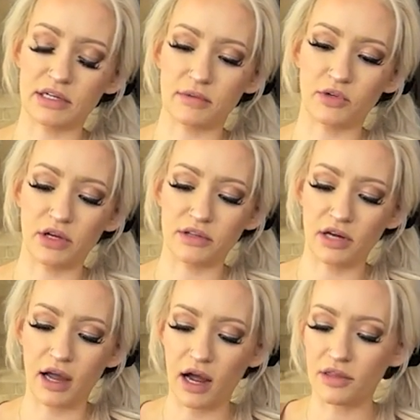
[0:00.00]
and I'm glad
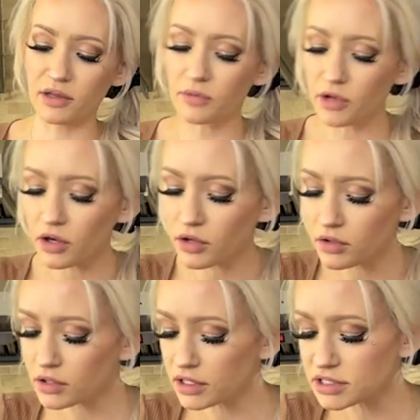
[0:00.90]
that I had them though,
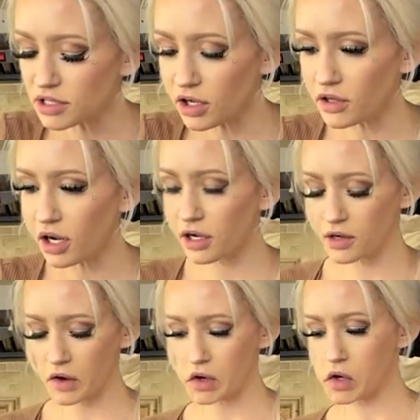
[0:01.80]
when I saw that.